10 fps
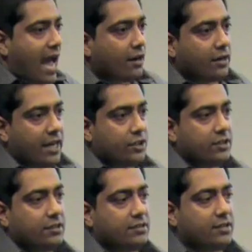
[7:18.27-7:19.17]

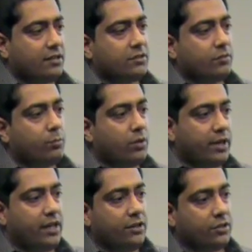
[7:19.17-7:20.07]
Aggregation in the sense of
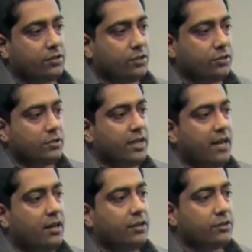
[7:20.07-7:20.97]
pulling in your social
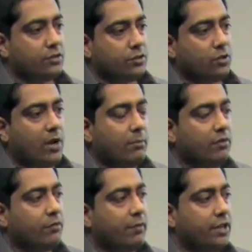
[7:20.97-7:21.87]
data and your social web
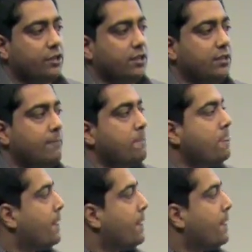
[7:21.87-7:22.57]
information,